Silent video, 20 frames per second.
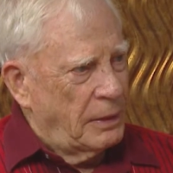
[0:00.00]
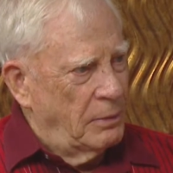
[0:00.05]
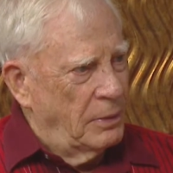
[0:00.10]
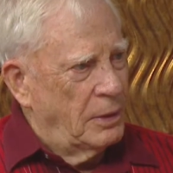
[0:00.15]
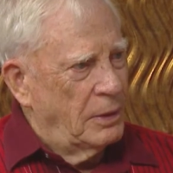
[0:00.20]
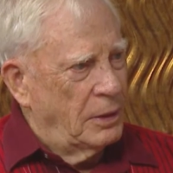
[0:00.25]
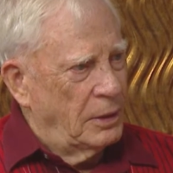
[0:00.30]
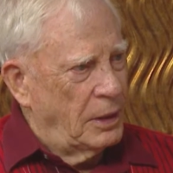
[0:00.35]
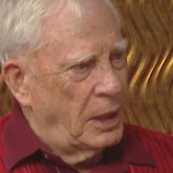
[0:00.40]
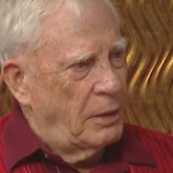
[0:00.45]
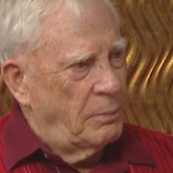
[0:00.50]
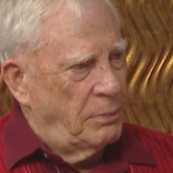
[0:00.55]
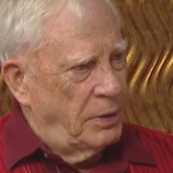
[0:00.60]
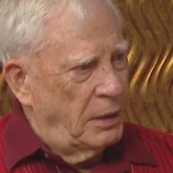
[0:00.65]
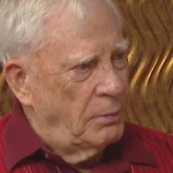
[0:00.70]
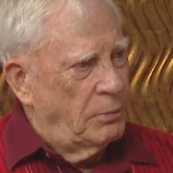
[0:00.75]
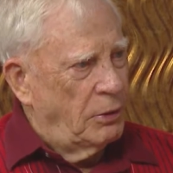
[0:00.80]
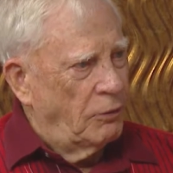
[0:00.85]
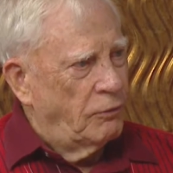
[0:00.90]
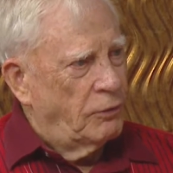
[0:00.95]
culturally that
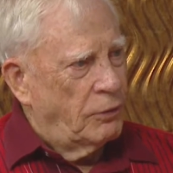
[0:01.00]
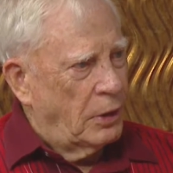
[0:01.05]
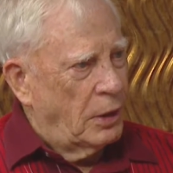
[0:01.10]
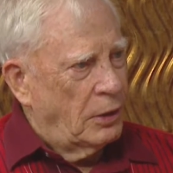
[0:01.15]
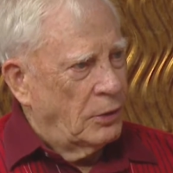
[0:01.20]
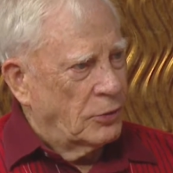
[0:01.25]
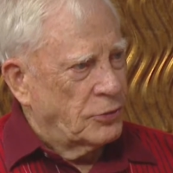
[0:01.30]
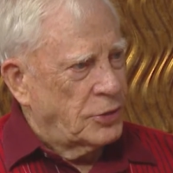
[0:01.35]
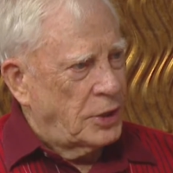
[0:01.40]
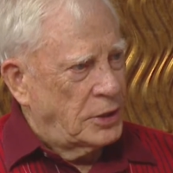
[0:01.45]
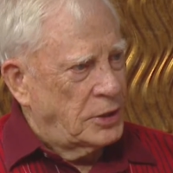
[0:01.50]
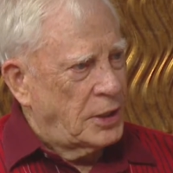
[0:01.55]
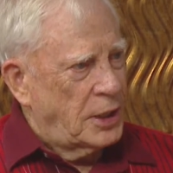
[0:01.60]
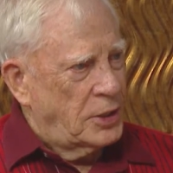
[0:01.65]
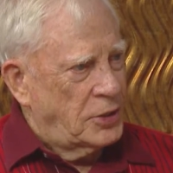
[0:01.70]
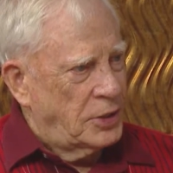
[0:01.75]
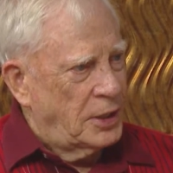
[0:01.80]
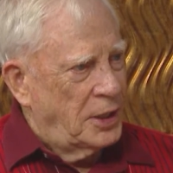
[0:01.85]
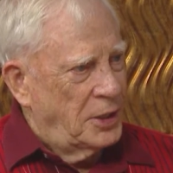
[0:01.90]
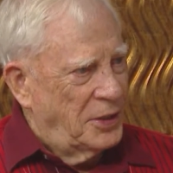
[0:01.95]
represents
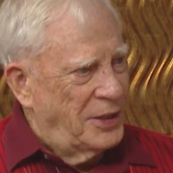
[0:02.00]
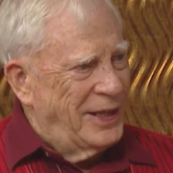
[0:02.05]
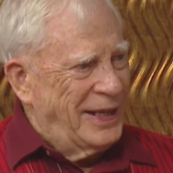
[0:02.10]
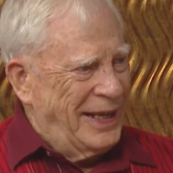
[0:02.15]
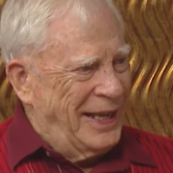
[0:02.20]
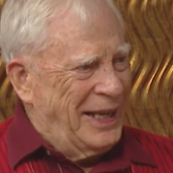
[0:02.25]
Southwest Virginia.